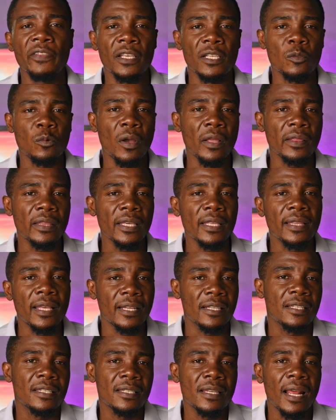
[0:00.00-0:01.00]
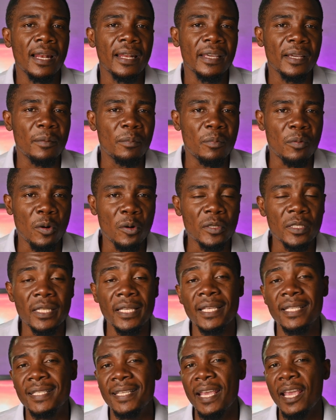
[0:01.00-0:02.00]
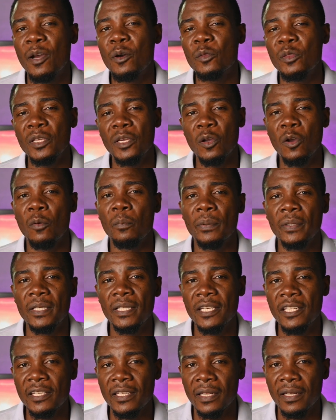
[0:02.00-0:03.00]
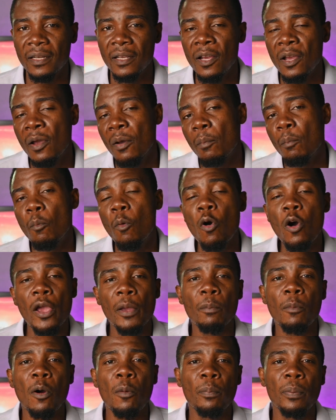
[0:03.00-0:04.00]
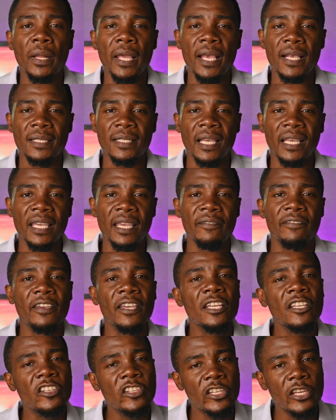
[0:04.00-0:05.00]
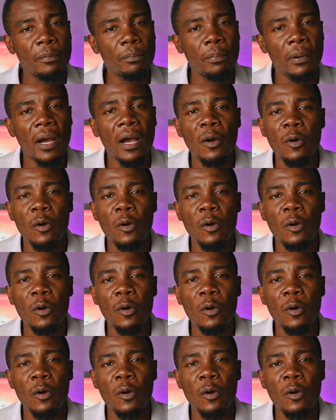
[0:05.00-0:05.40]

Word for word: there's one thing that Starlink brought, it's healthy competition. More and more players are giving cheaper